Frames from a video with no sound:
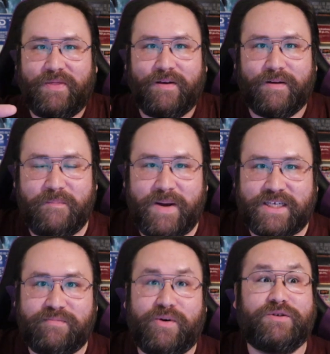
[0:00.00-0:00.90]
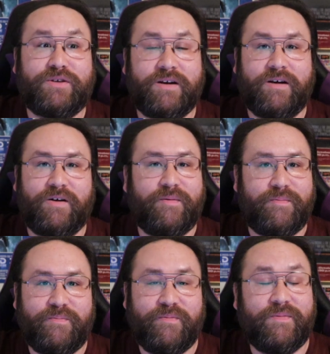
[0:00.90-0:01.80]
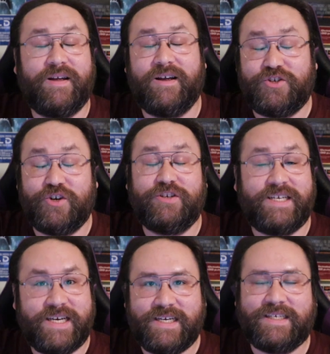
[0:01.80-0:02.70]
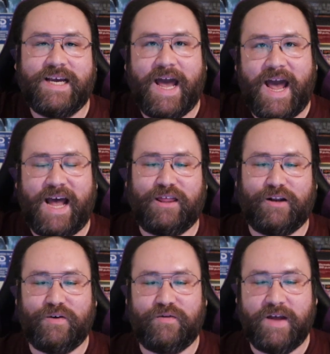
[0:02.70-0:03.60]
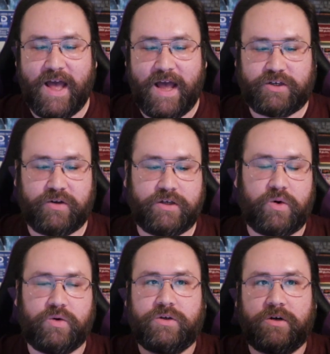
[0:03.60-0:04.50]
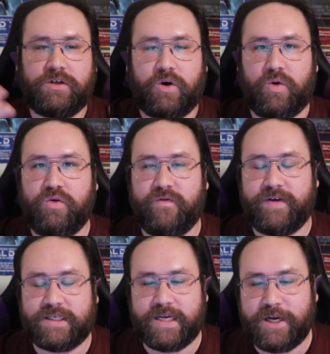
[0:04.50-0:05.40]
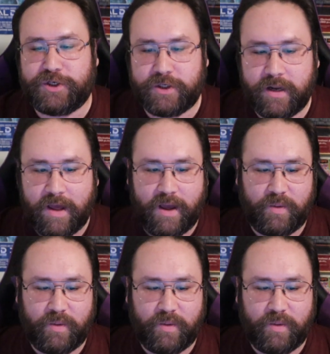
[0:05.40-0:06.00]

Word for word: the messy poster or jersey is at the Louvre. And so this whole starts a whole new investigation.